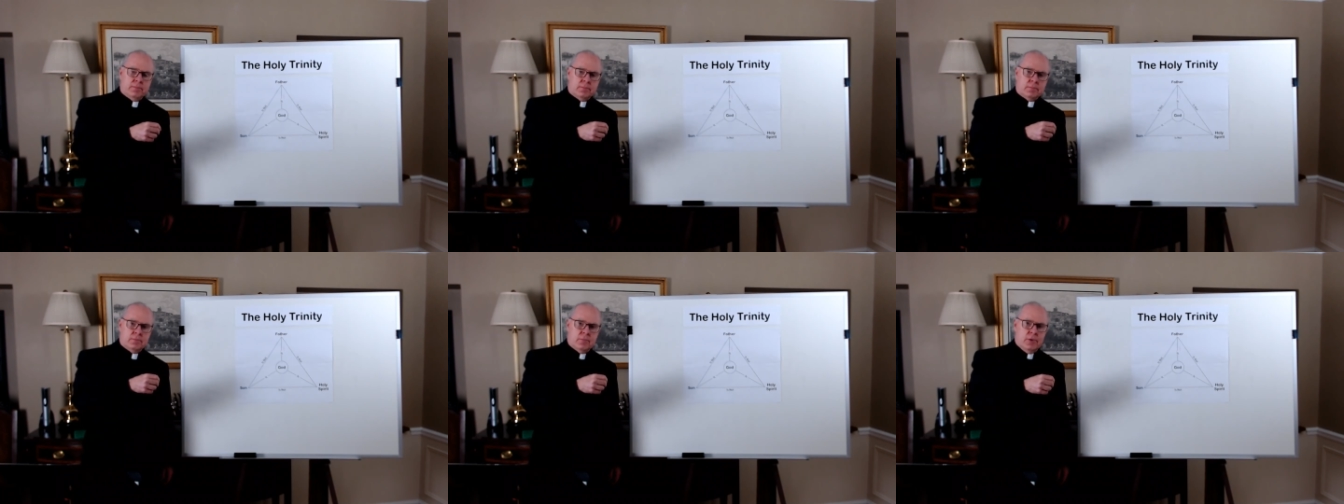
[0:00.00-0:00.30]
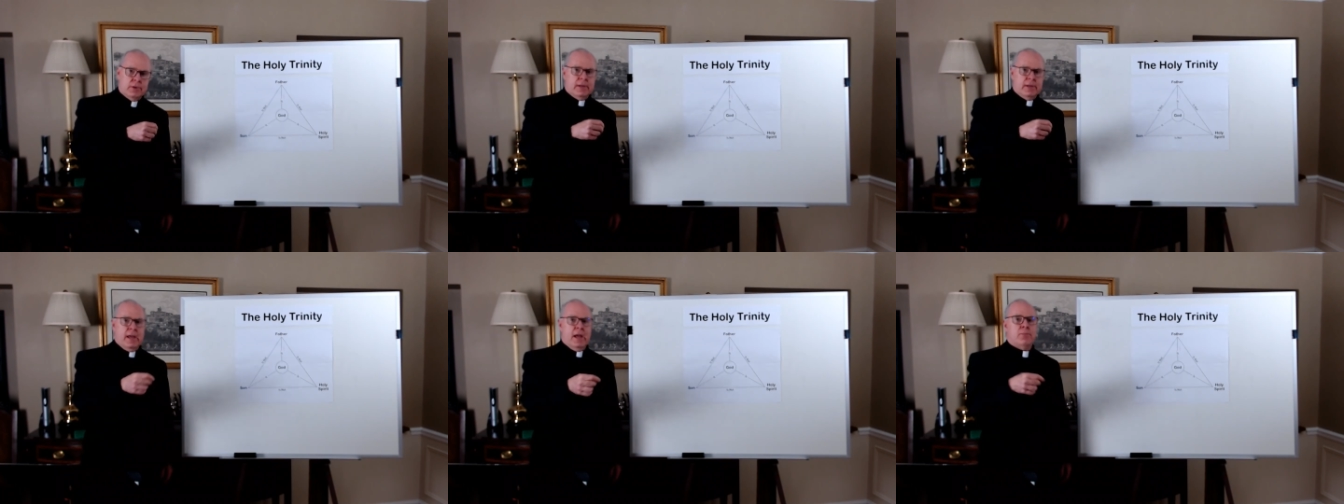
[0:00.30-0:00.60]

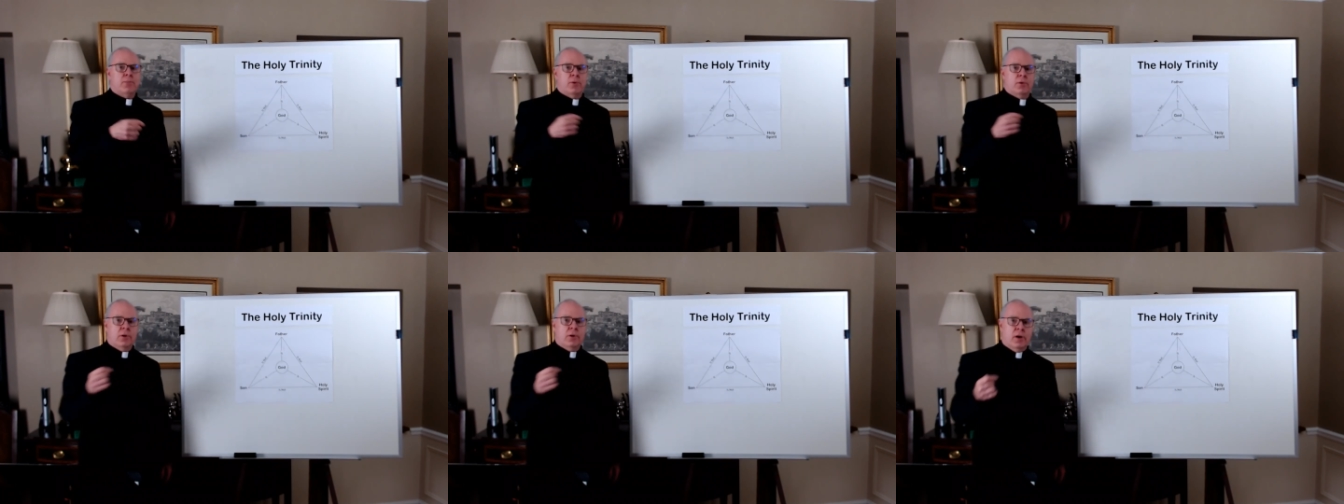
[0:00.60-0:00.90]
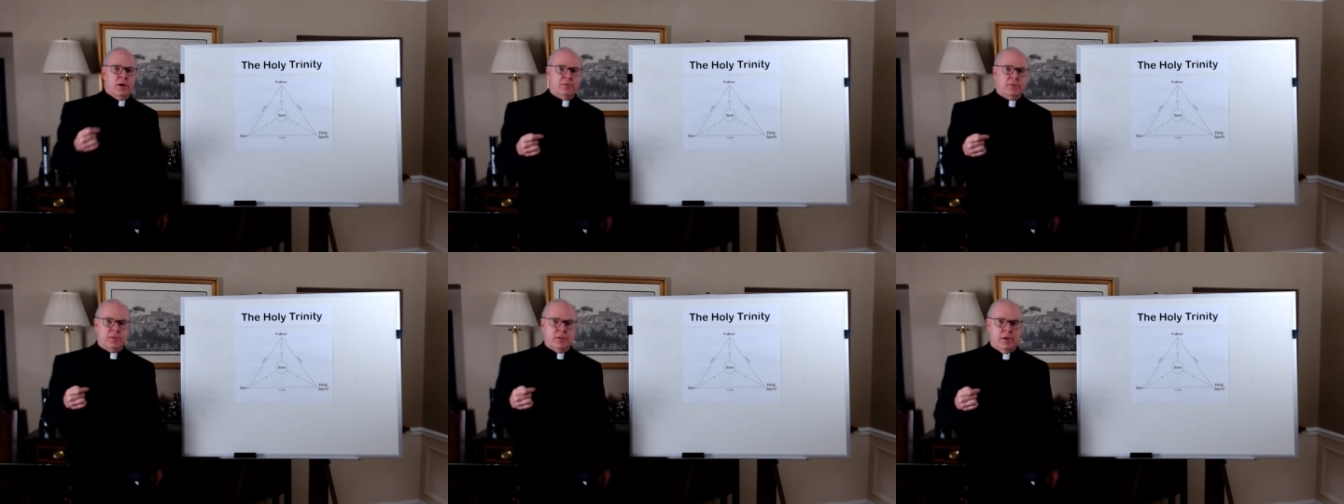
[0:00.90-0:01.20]
When Gabriel
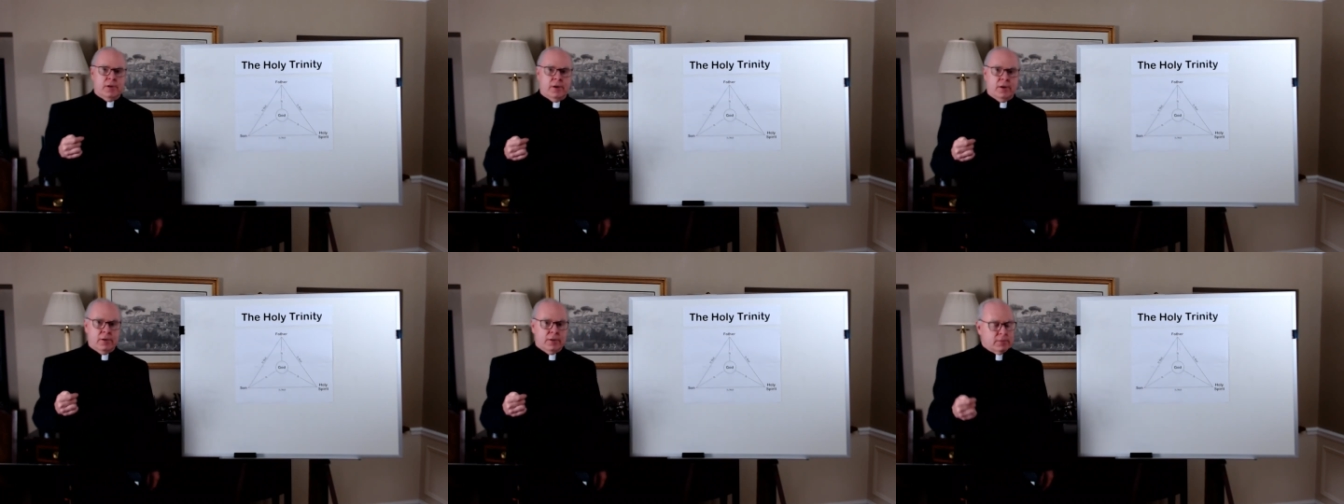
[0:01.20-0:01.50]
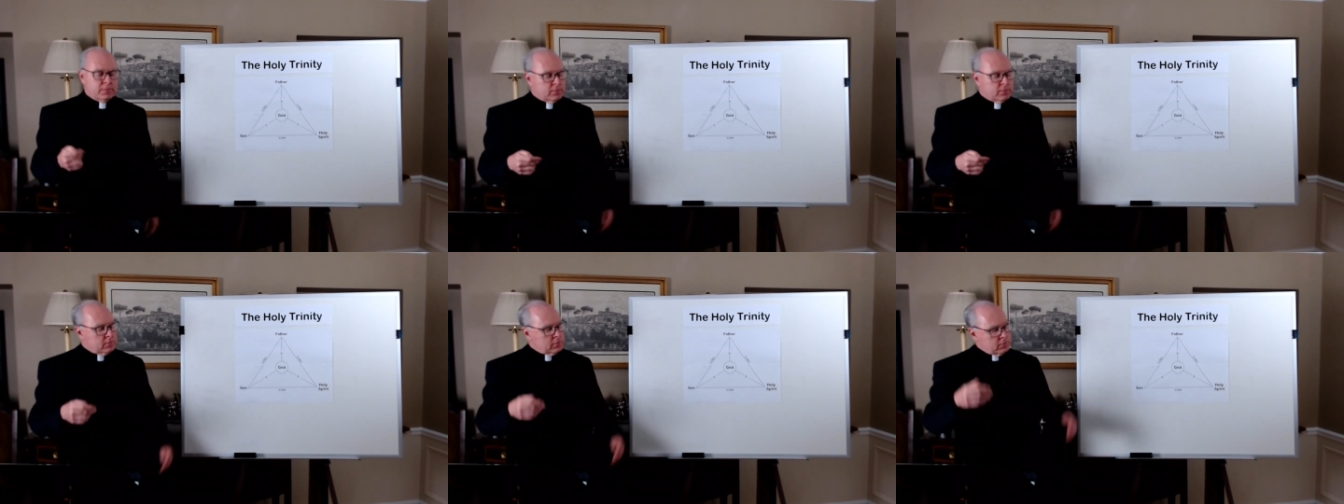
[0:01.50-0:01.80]
goes to her,
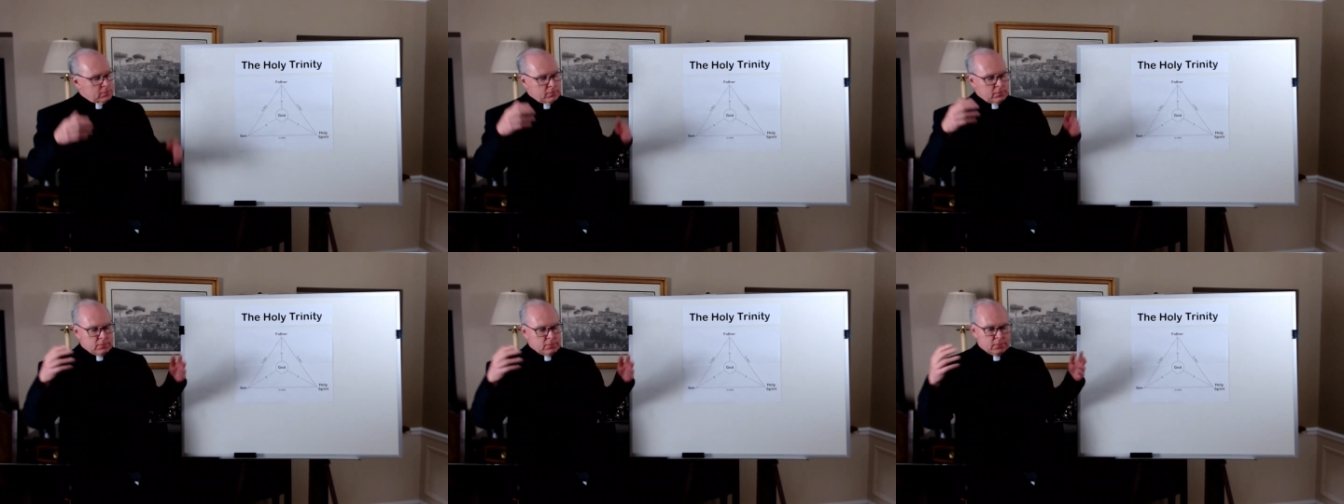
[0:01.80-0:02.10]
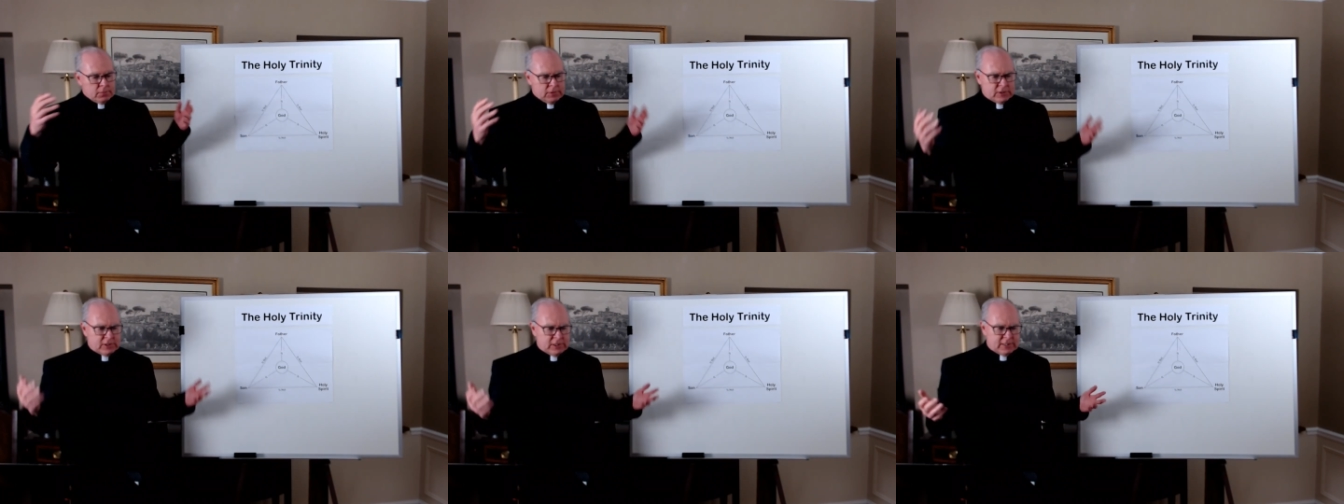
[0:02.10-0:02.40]

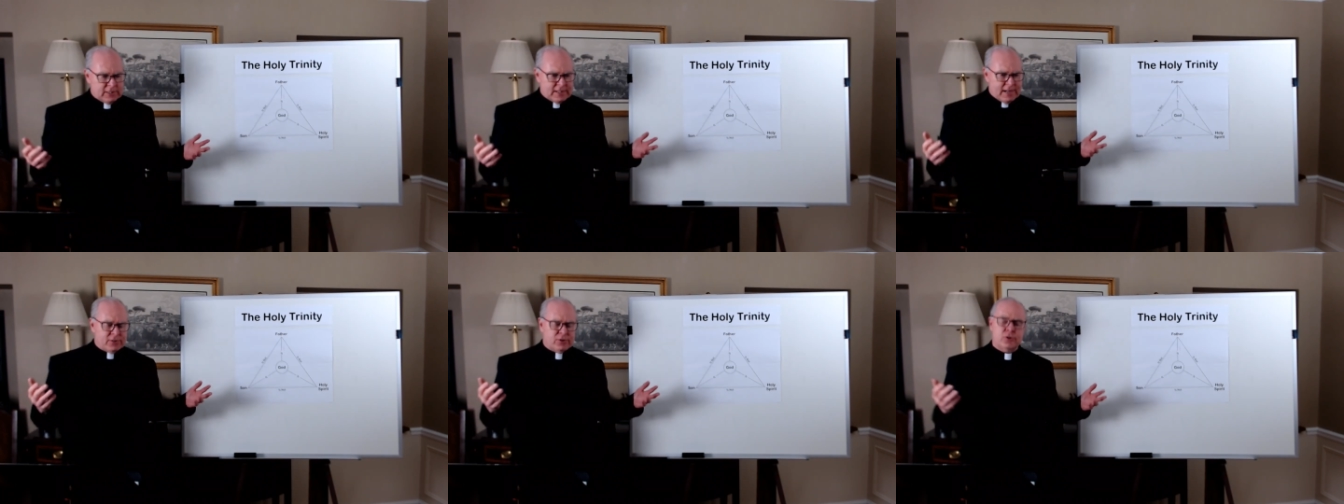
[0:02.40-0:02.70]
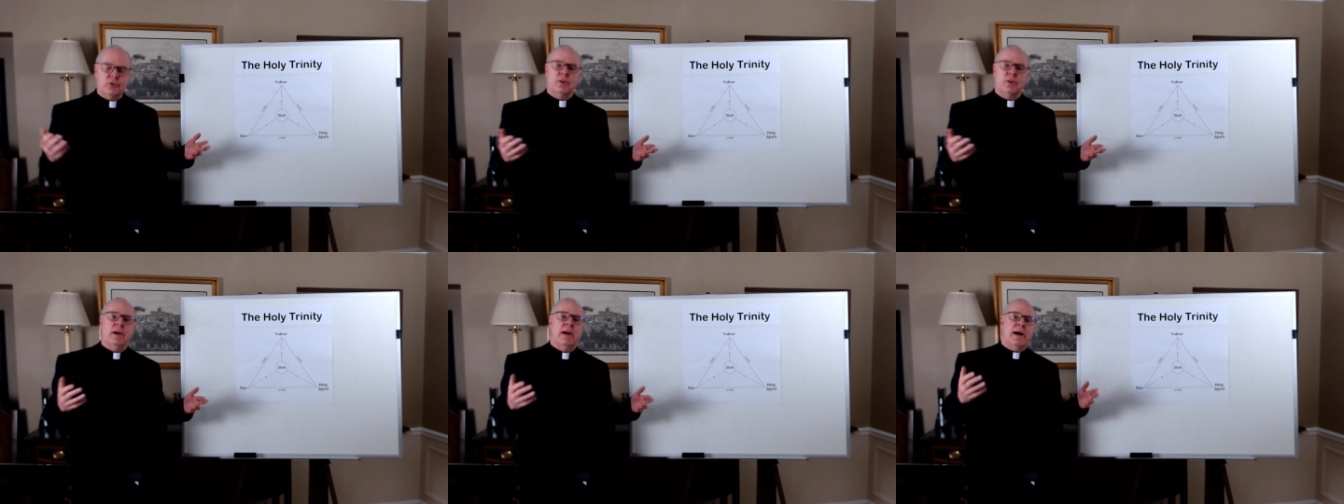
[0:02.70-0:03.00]
she's not
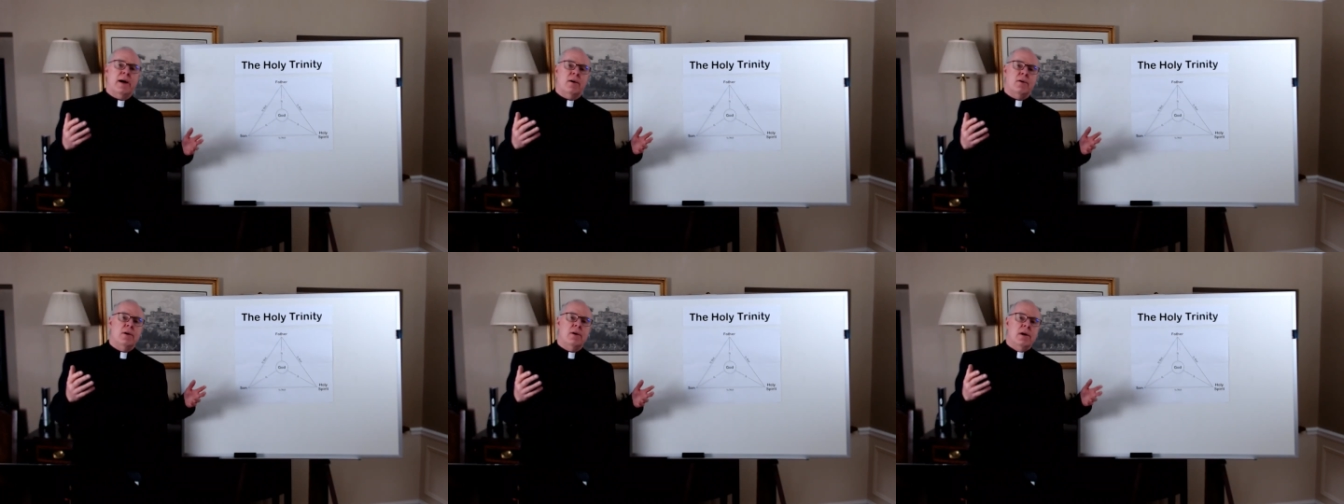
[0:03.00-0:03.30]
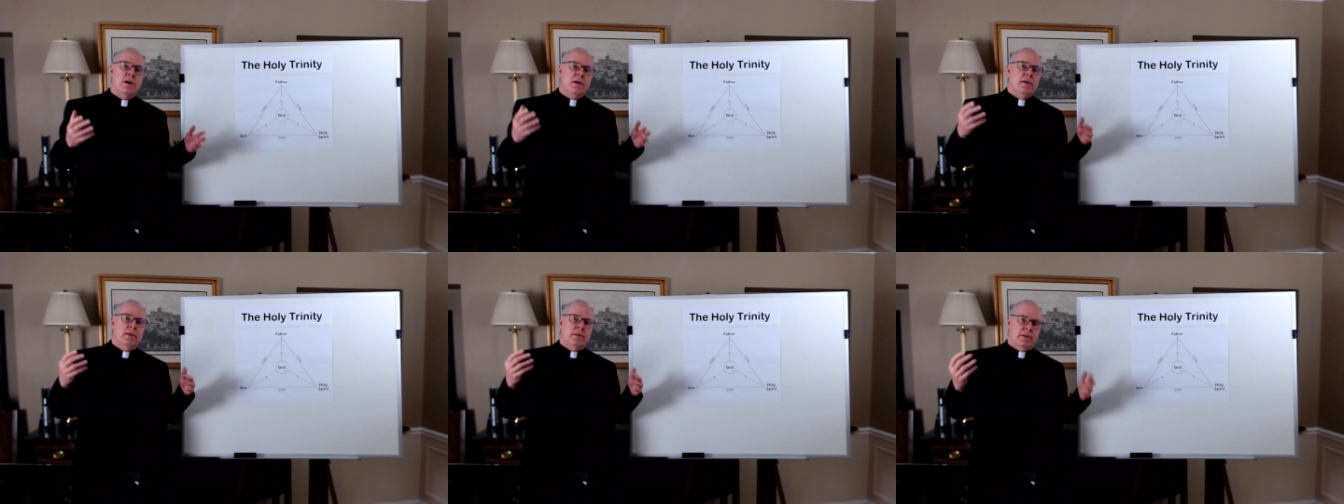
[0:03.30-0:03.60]
sure how
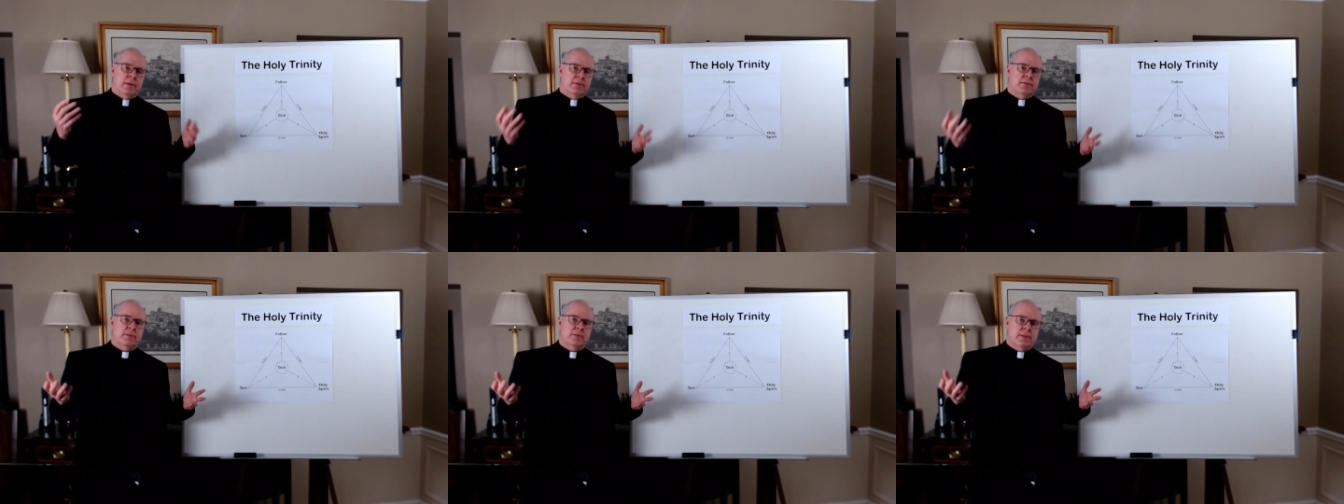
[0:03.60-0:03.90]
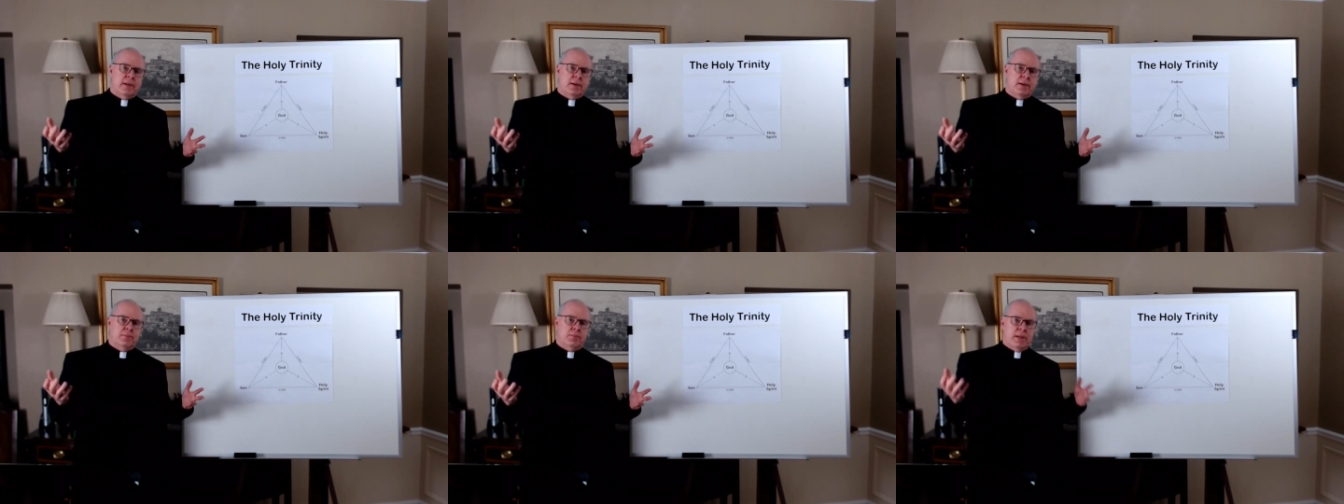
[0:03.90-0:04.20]
this will
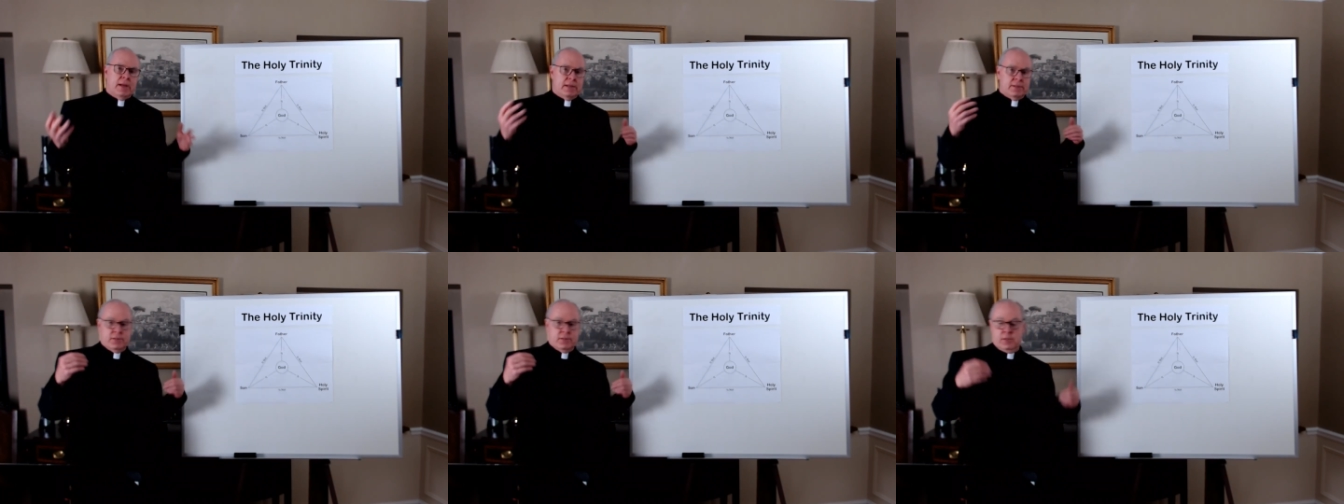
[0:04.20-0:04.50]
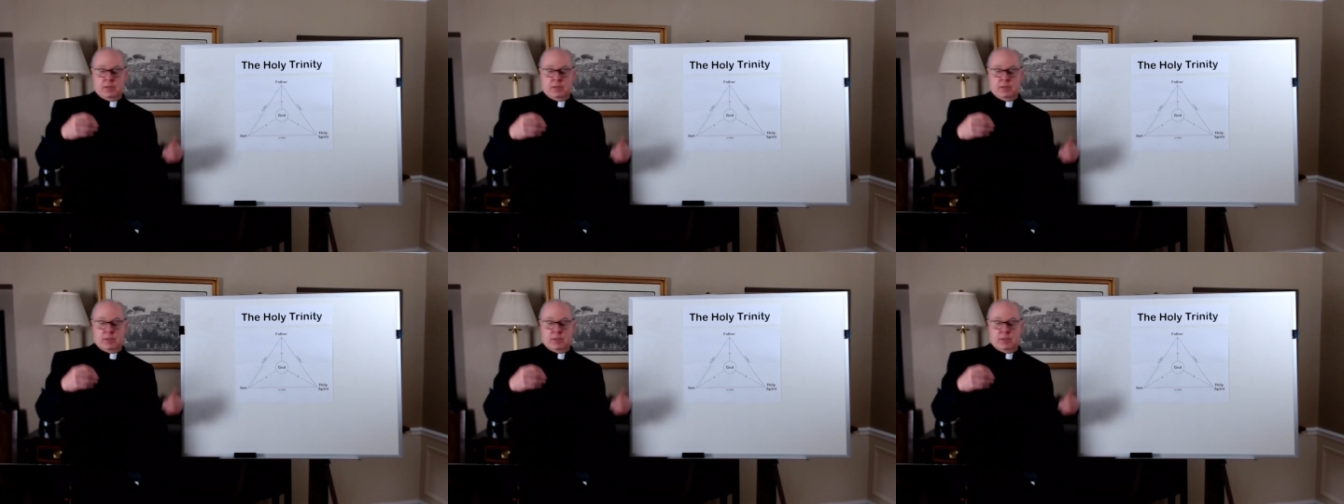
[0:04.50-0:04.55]
take place.